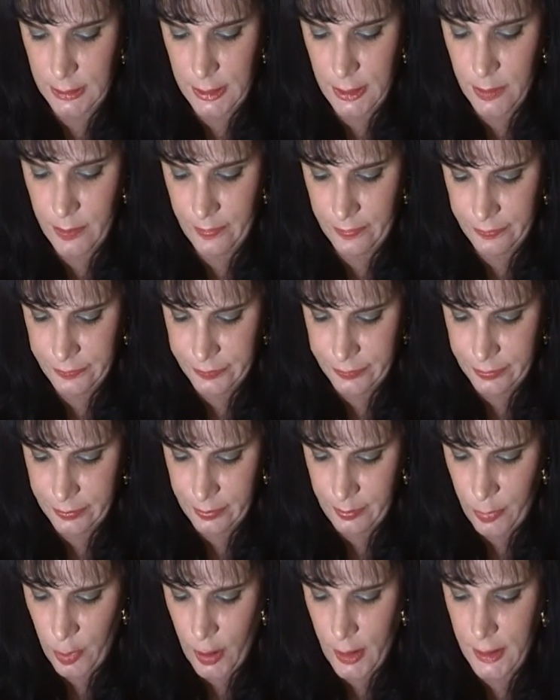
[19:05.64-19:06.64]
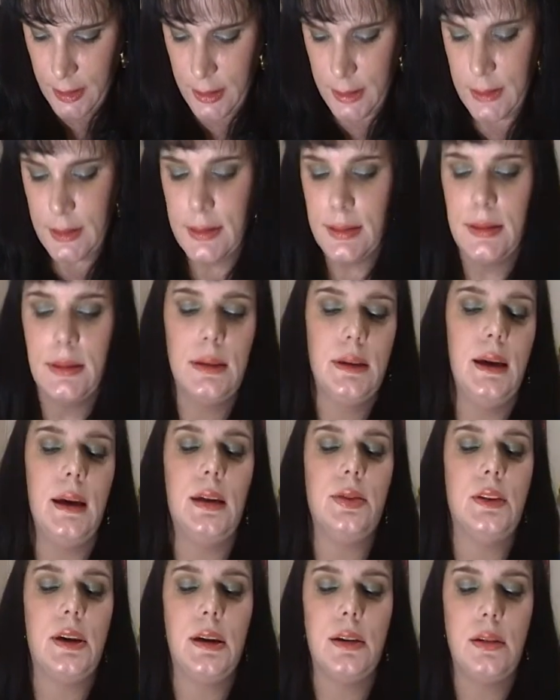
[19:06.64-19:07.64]
lip products.
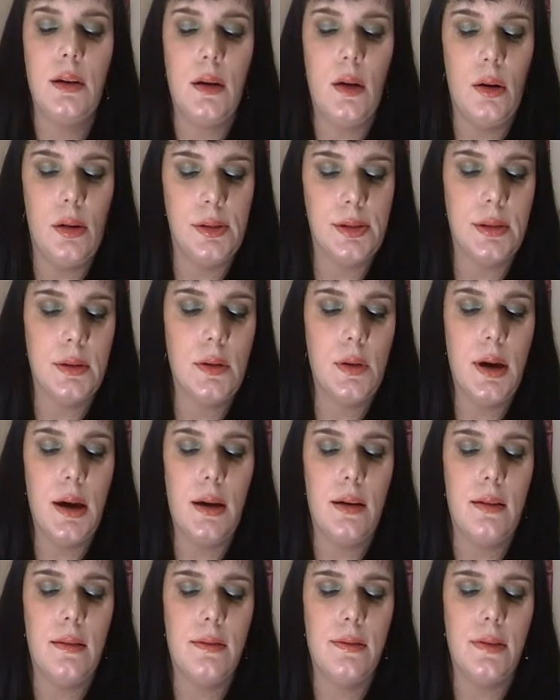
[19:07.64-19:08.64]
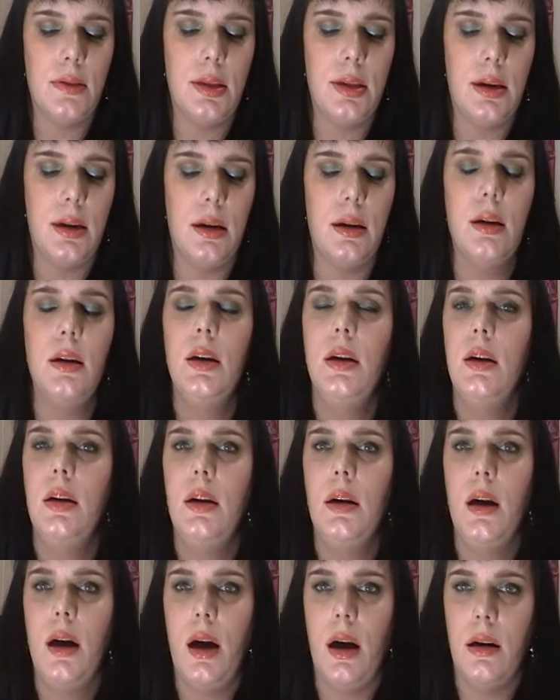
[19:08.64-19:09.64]
And they also have the
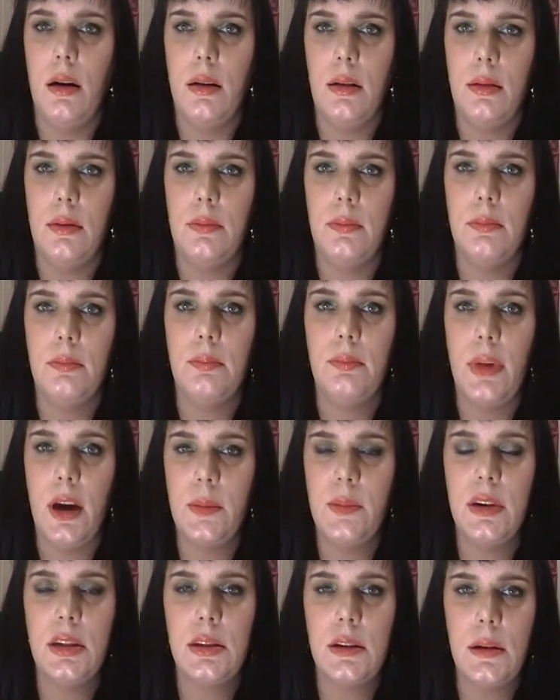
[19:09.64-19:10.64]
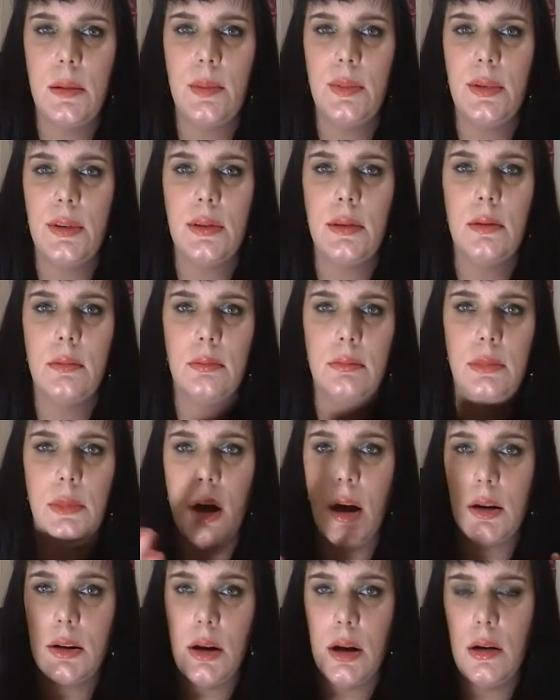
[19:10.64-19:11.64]
Baby Lips
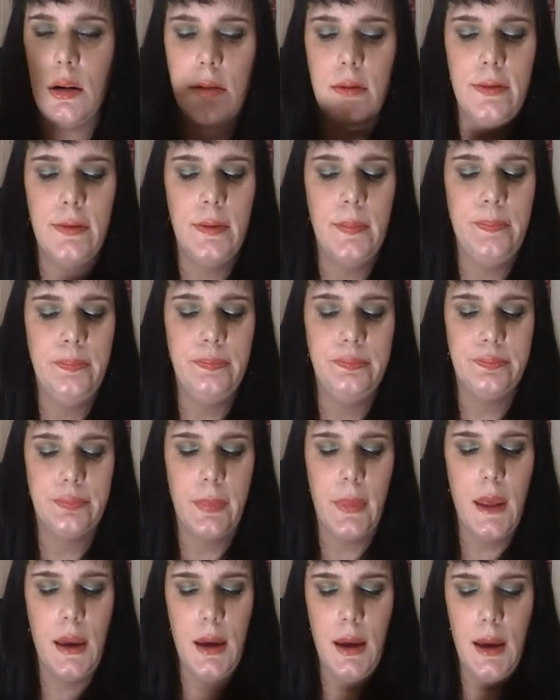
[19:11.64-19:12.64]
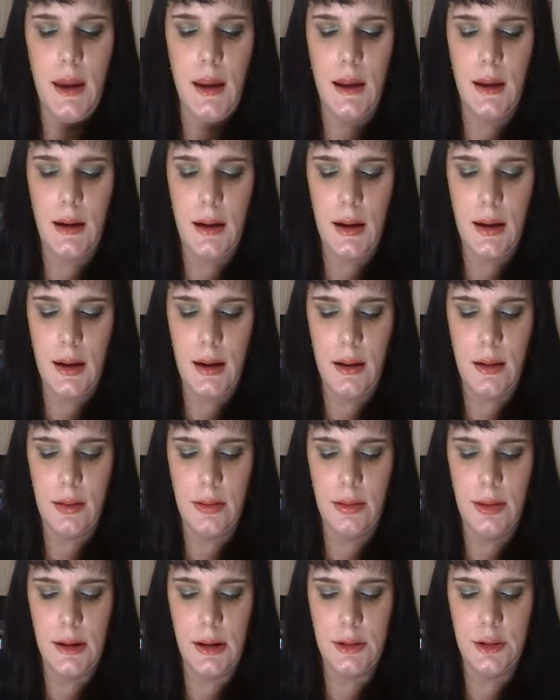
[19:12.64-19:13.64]
knockoff. And I
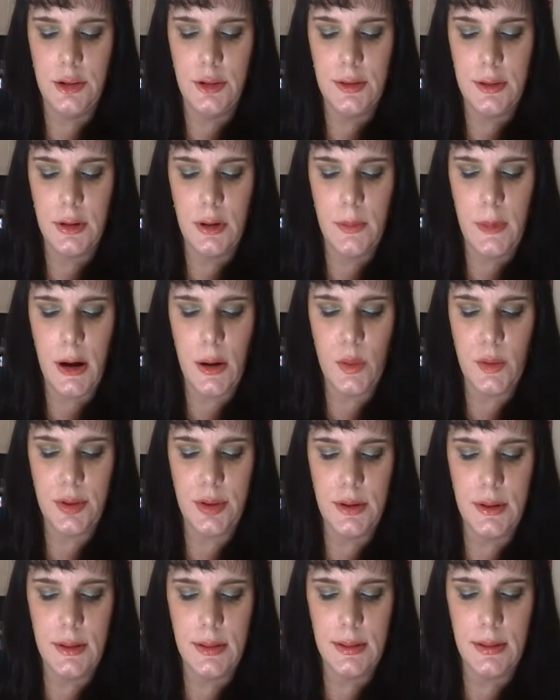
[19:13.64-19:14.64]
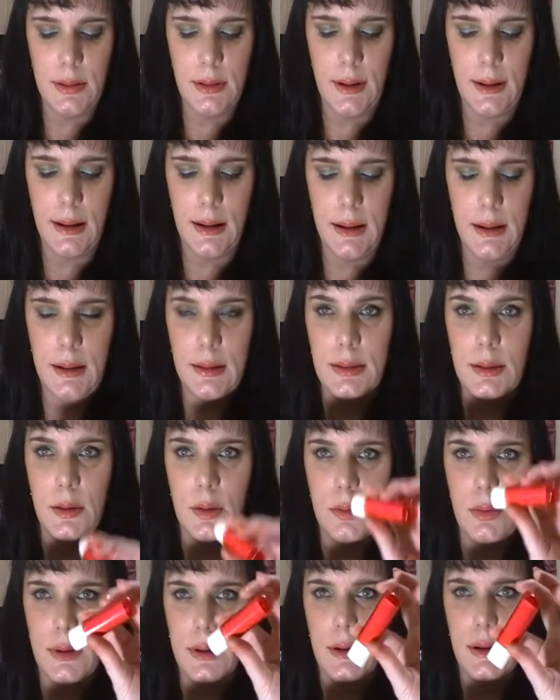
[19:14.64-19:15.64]
had, they just come out with these. I got
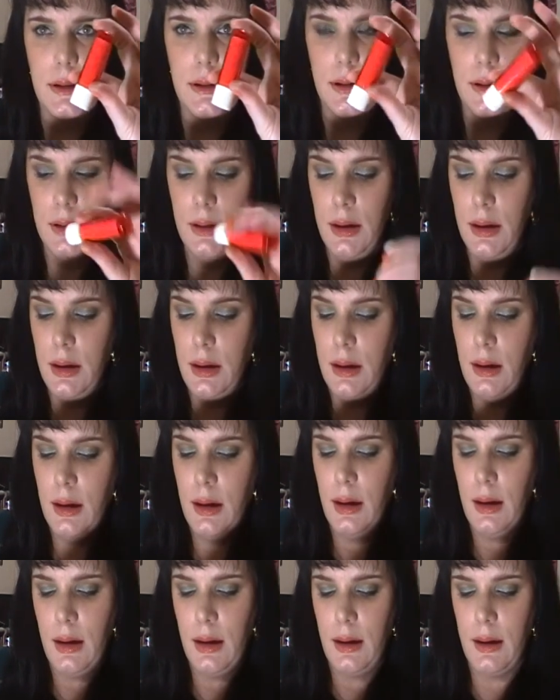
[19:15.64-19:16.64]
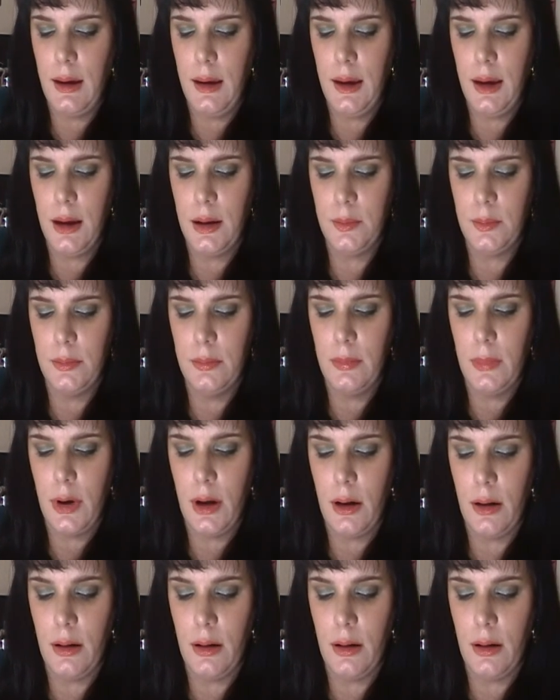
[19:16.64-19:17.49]
XO Red, and